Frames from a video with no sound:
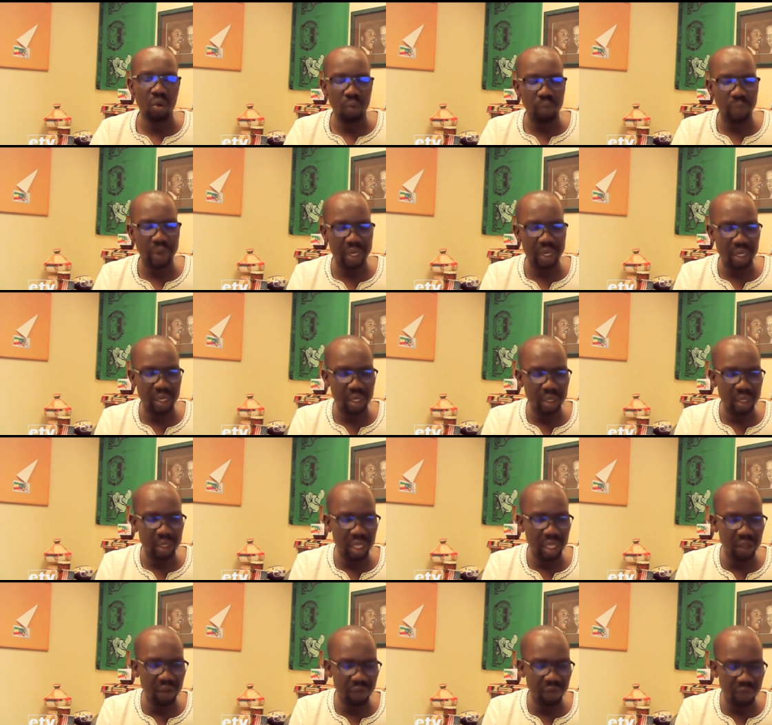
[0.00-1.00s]
but
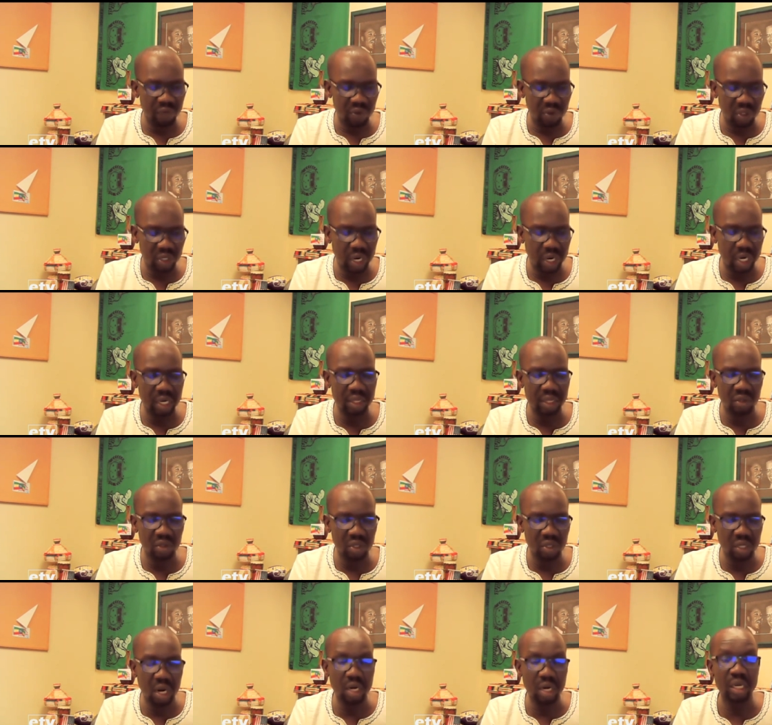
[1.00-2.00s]
they started
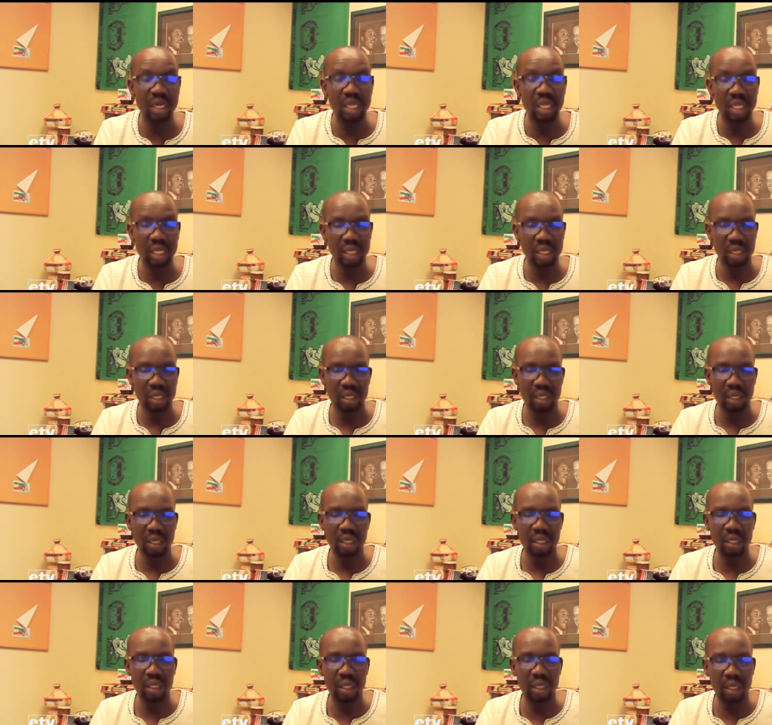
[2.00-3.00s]
targeting
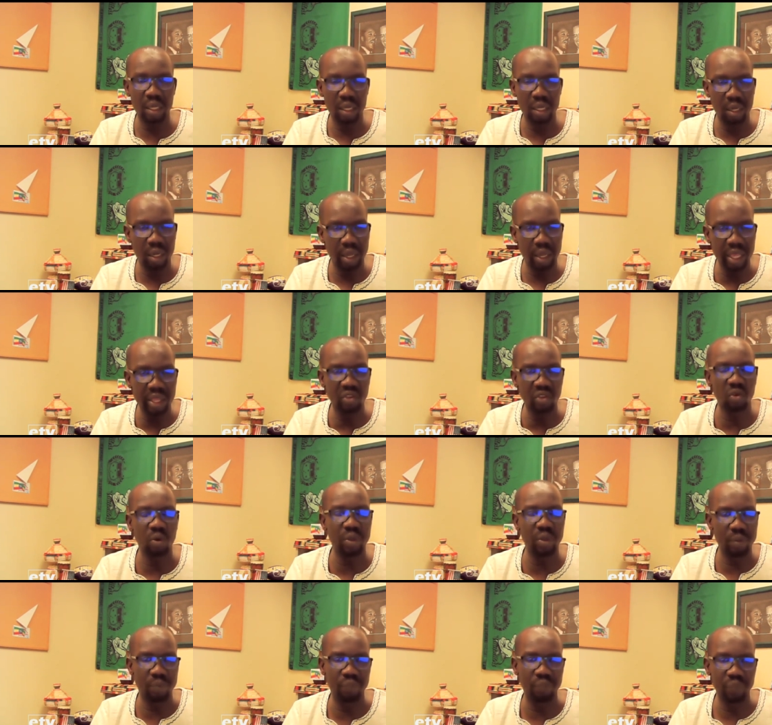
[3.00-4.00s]
each of
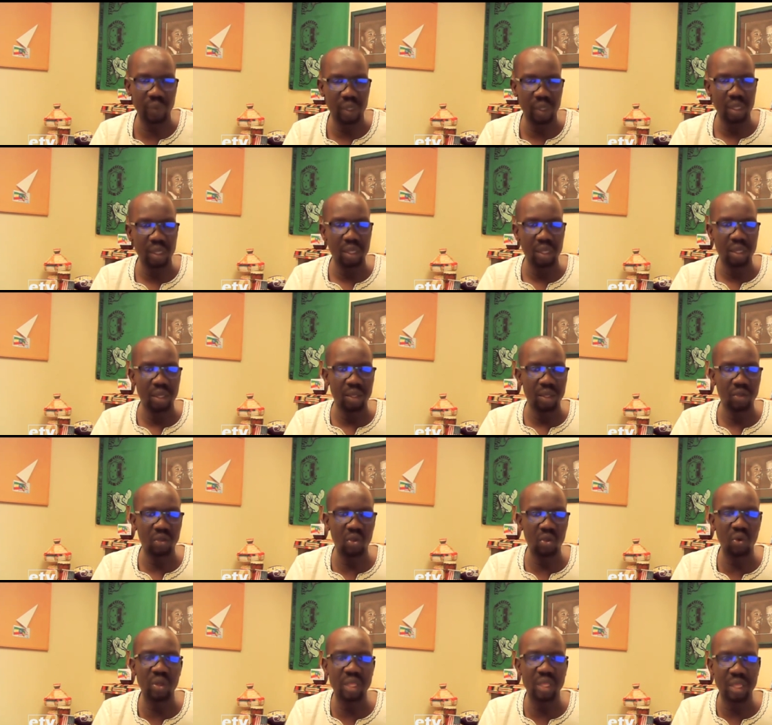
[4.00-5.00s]
them.
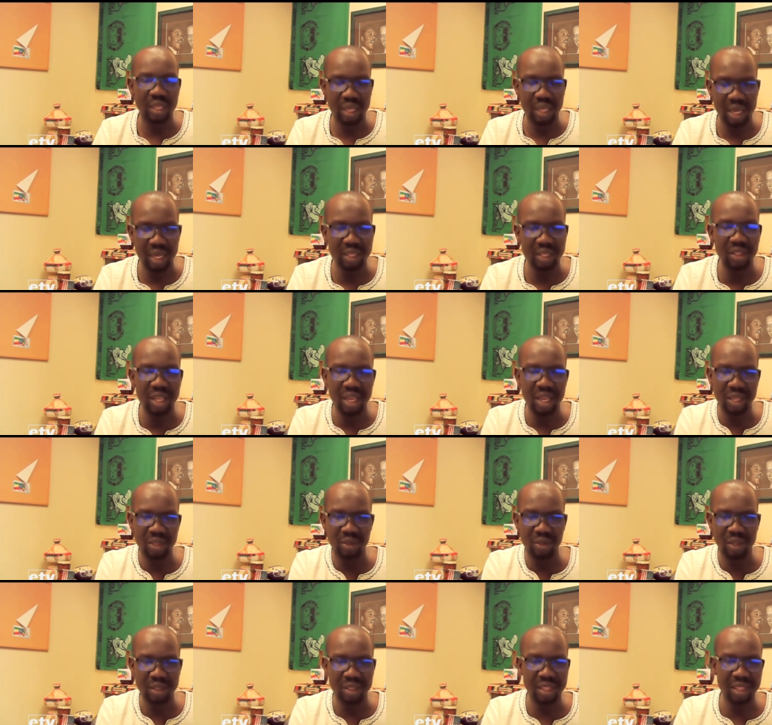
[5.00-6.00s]
So
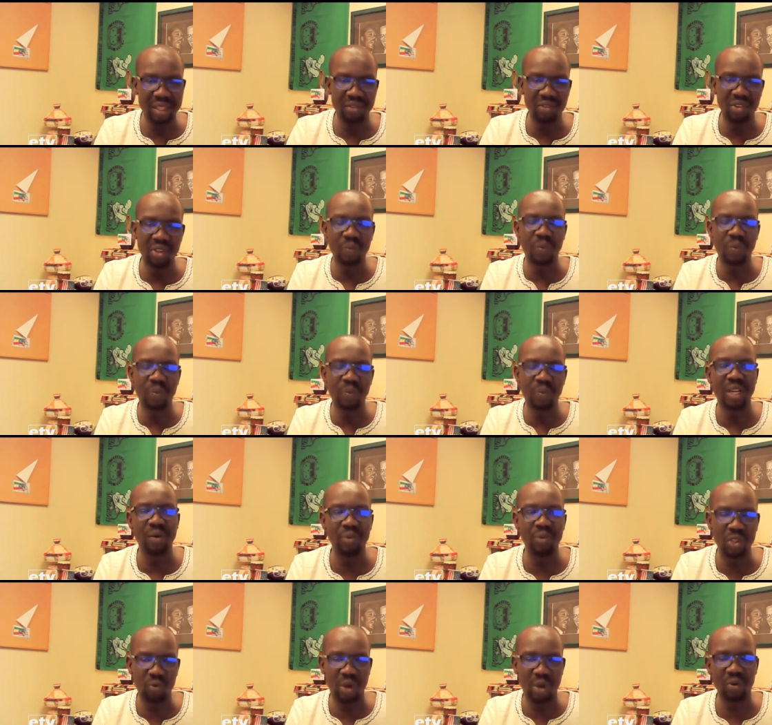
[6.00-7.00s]
the GPLM
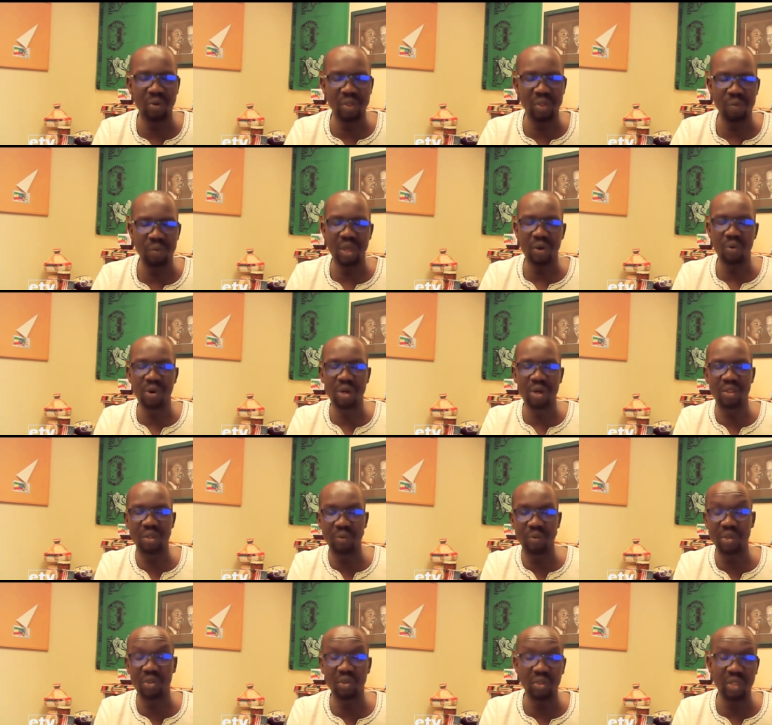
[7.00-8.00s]
was one of them,
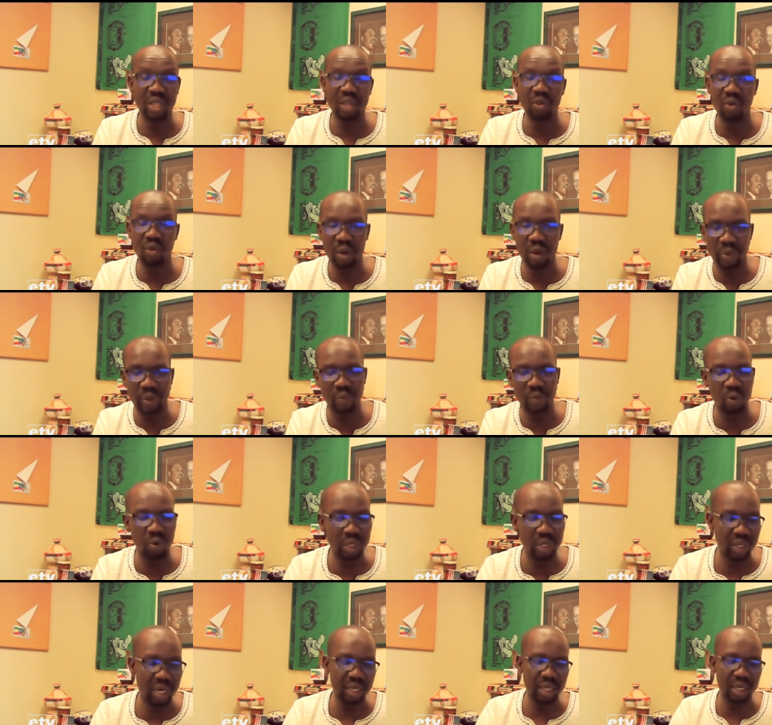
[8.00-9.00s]
which is the Anywa people
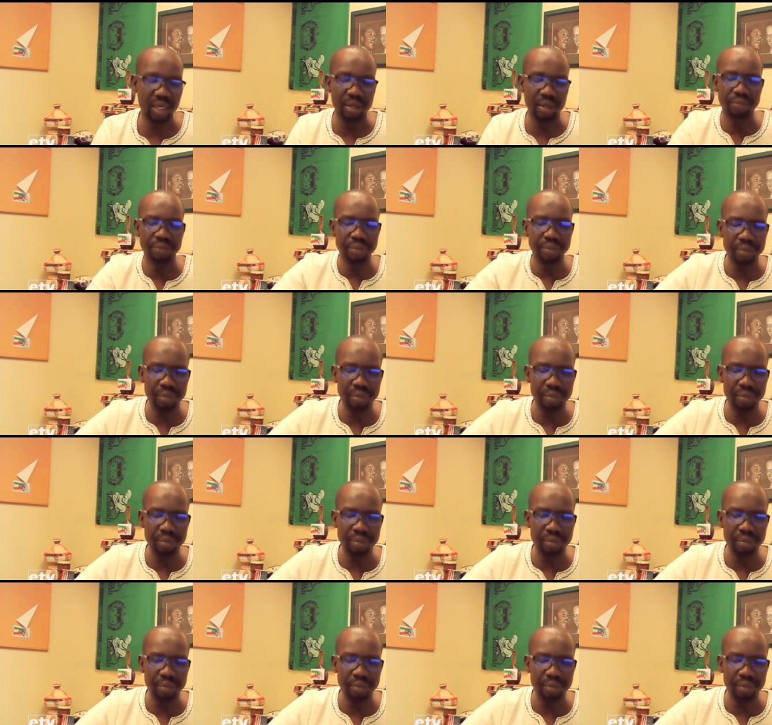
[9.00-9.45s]
were targeted.